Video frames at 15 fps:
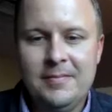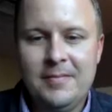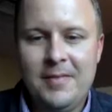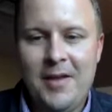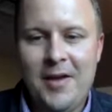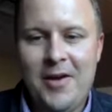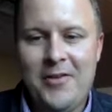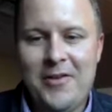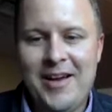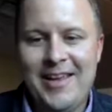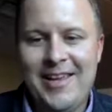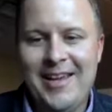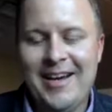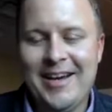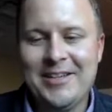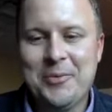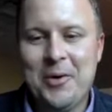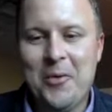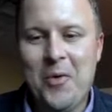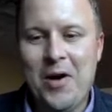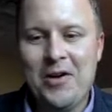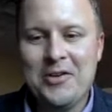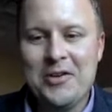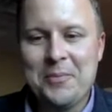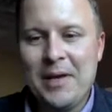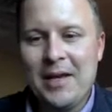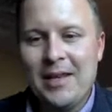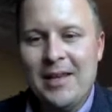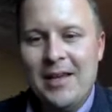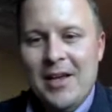All right, guys. Well, welcome
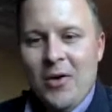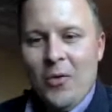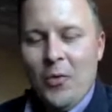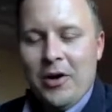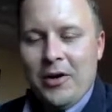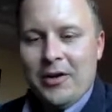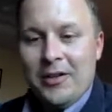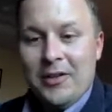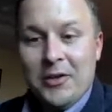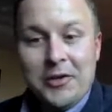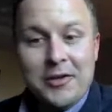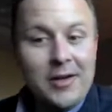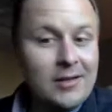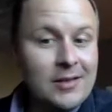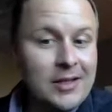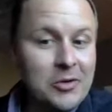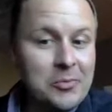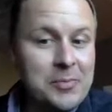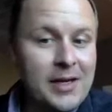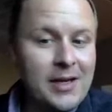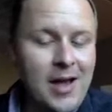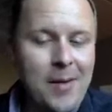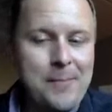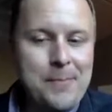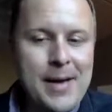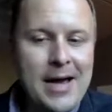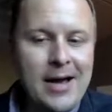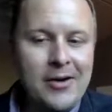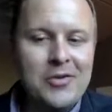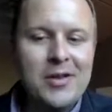in. We are going to learn a little bit
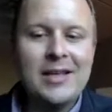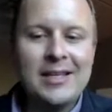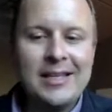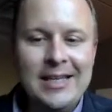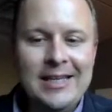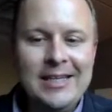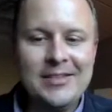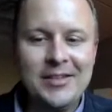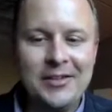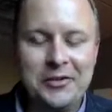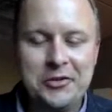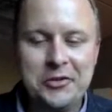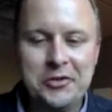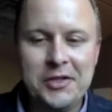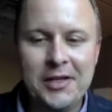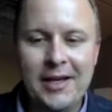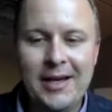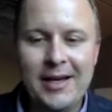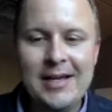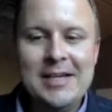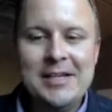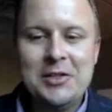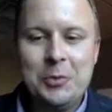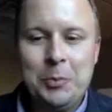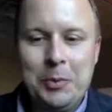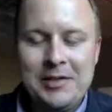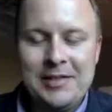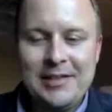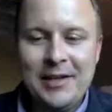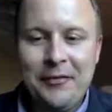about key signatures today,
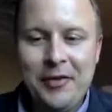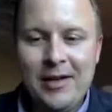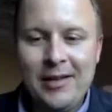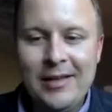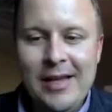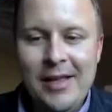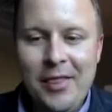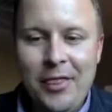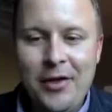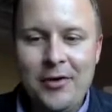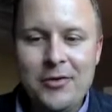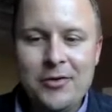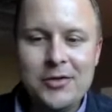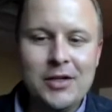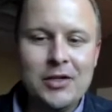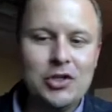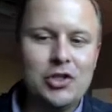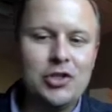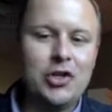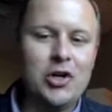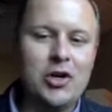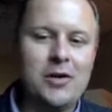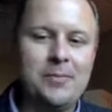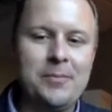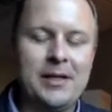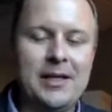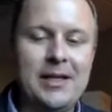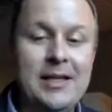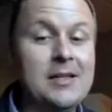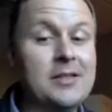specifically those sharp
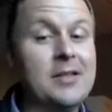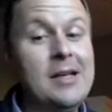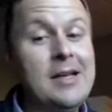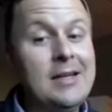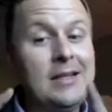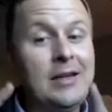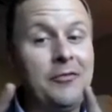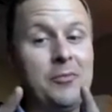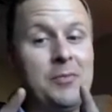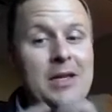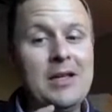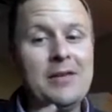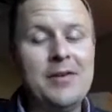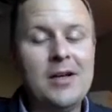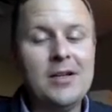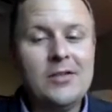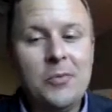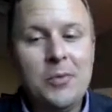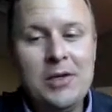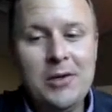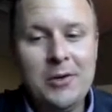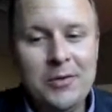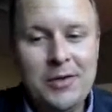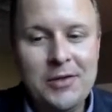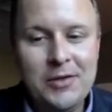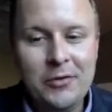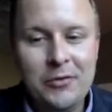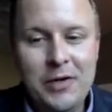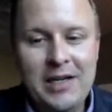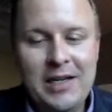keys. Now, for many of us, we know these
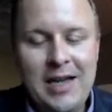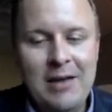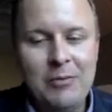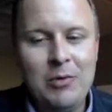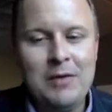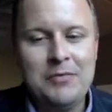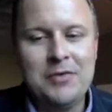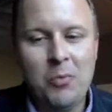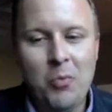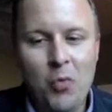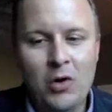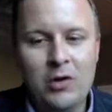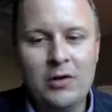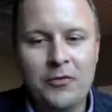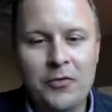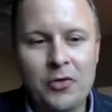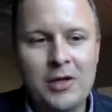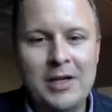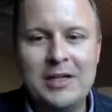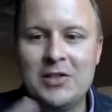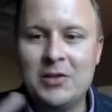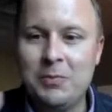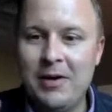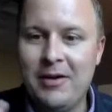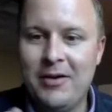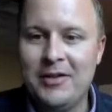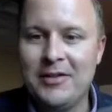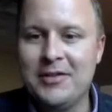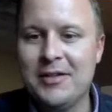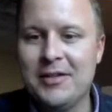already, and we have some wonderful
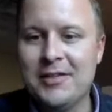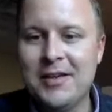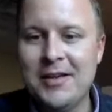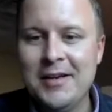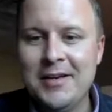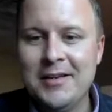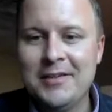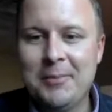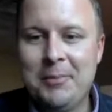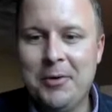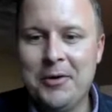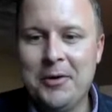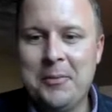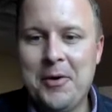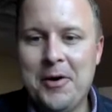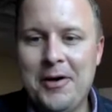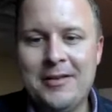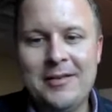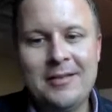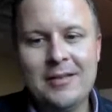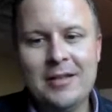experiences to pull upon.